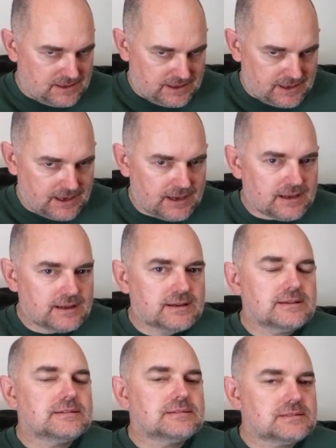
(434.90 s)

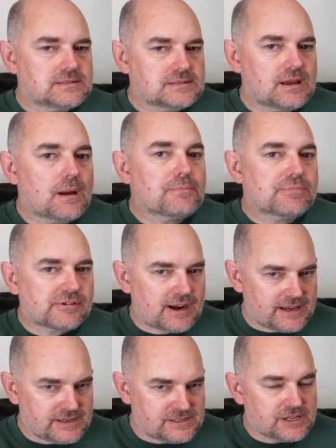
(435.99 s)
Yes.
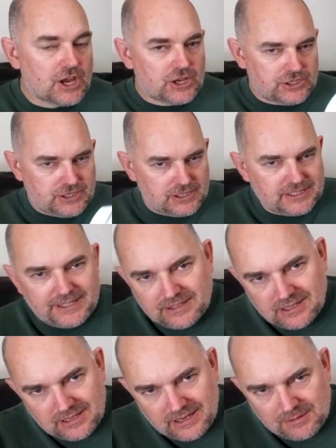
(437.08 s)
Price. You did
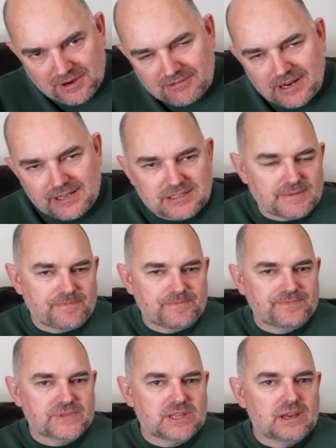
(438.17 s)
hear, hear me right.
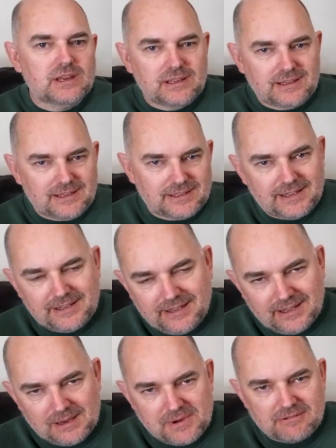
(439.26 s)
You did
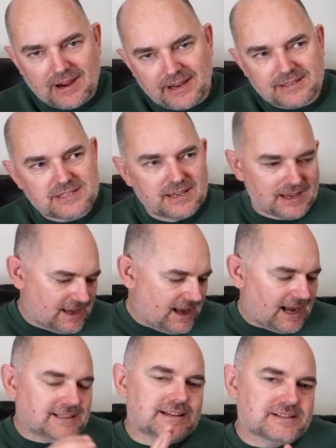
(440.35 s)
hear me right.
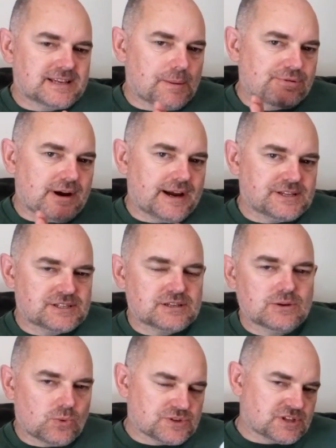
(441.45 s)
I did say price
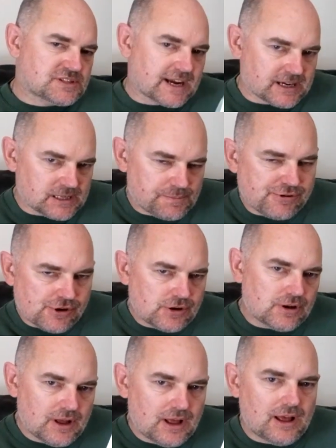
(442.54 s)
was the second
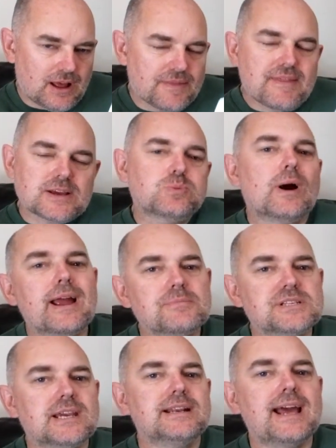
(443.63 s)
pro. That's why I'm
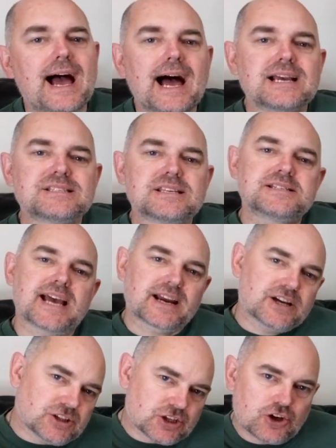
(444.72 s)
saying it as the
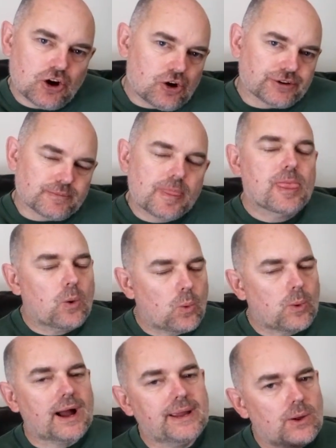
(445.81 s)
second con.
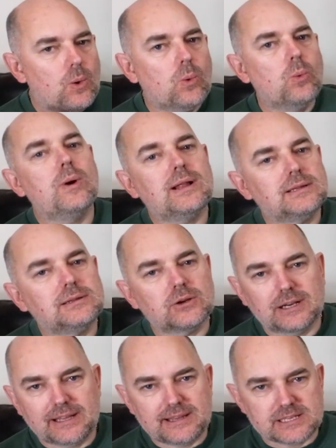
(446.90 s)
Why? Well,
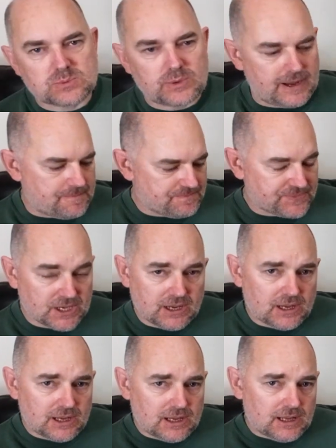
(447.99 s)
look at it this way.
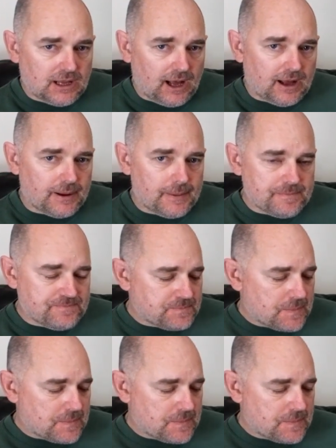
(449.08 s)
Um,